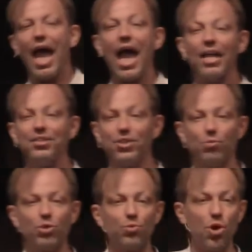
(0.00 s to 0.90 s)

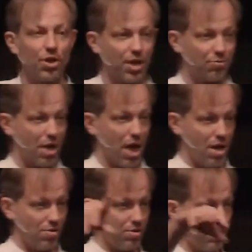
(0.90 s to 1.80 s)
Andrew was walking
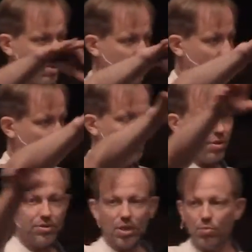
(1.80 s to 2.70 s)
around among the
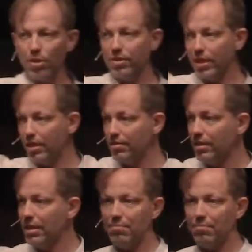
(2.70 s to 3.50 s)
people somewhere there,